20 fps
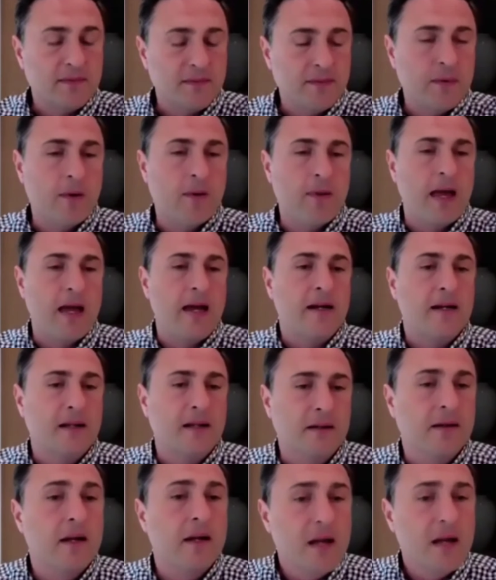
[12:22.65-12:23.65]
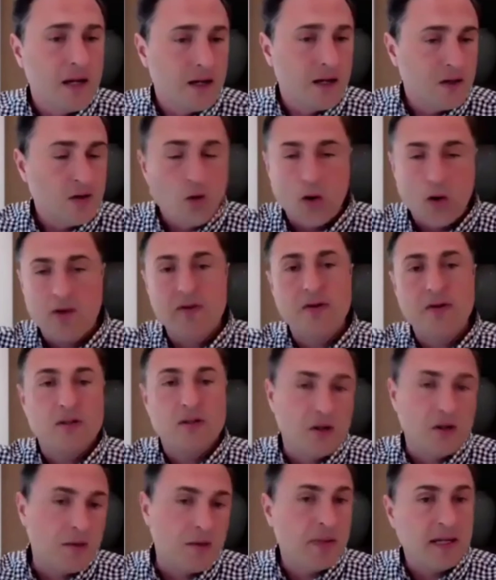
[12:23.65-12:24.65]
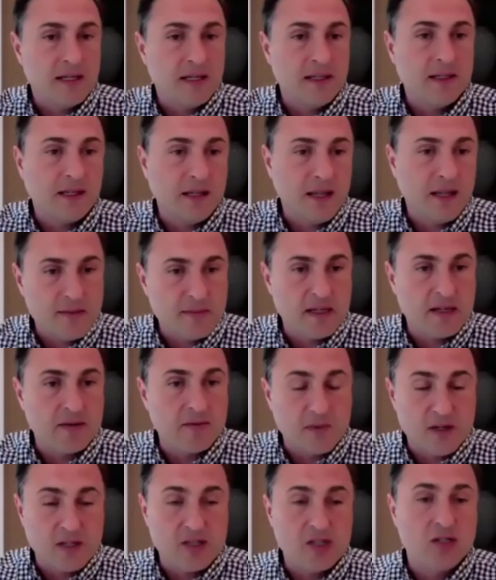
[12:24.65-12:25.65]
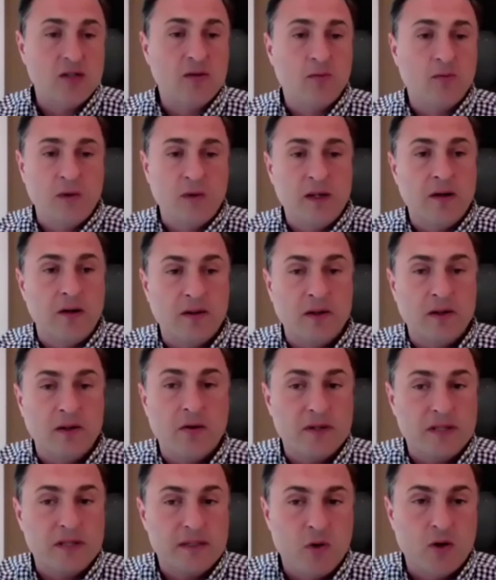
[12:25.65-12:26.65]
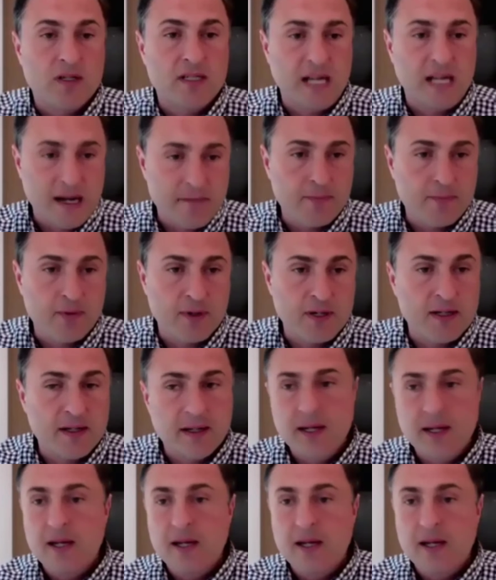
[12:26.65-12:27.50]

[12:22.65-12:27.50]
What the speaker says: for that Northern European climate, which we all know is more temperate